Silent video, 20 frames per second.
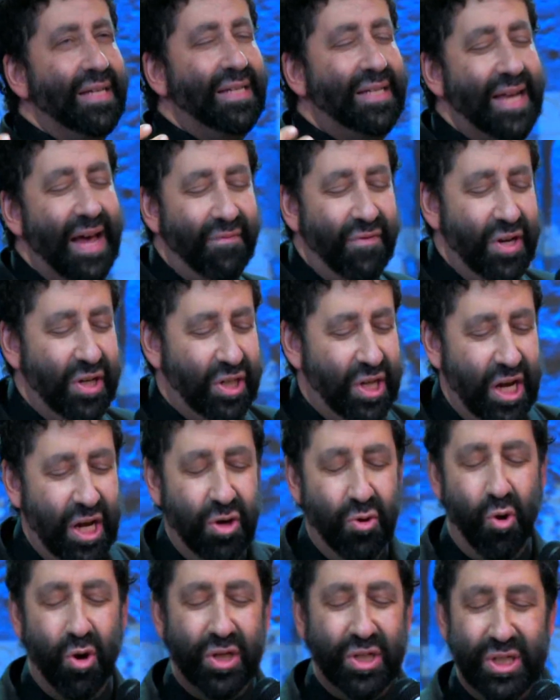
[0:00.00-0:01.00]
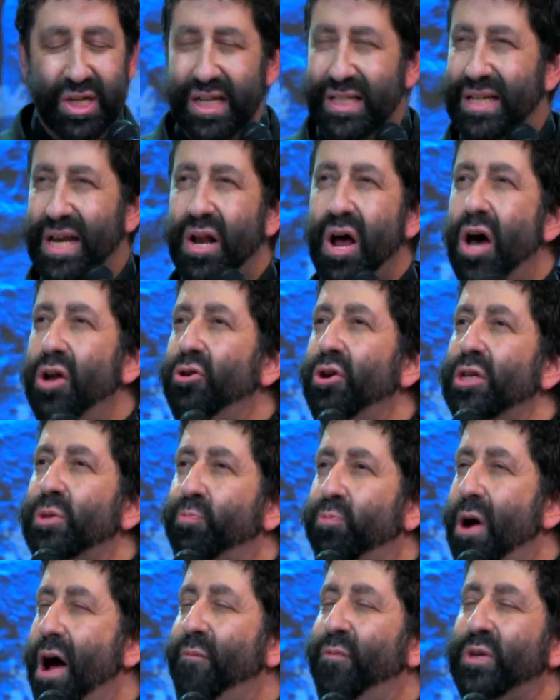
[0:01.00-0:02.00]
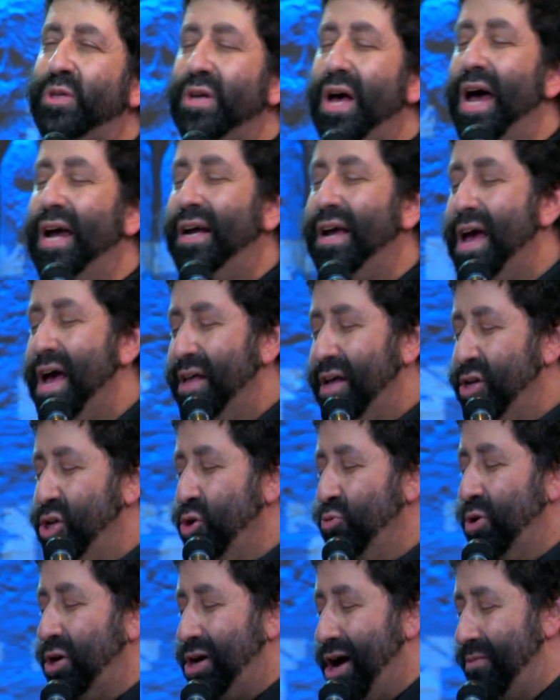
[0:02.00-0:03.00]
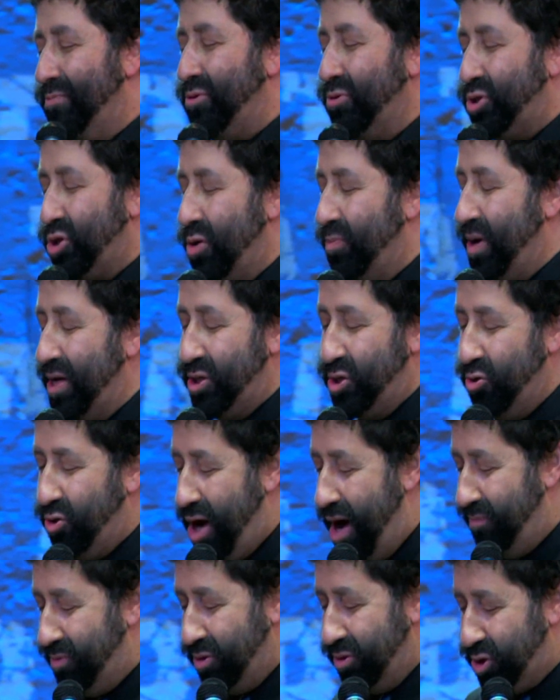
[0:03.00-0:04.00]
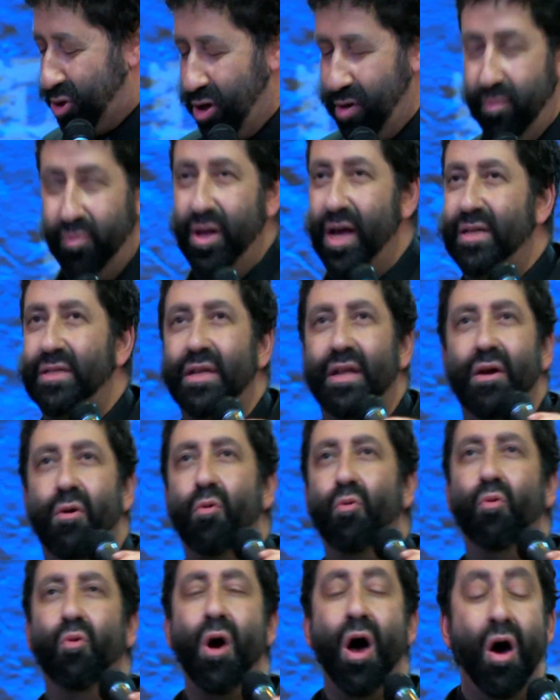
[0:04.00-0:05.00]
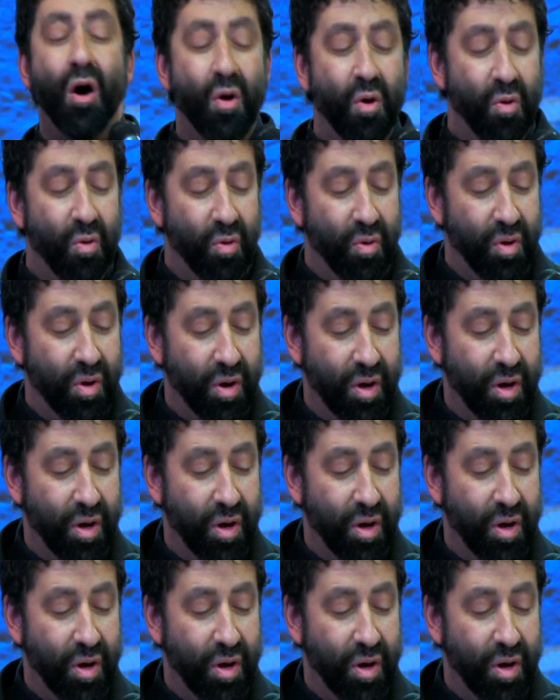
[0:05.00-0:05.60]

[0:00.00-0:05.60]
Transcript: 17 or 1600s prophesying that you would come to a certain place. You come to a certain place, and then, whoa.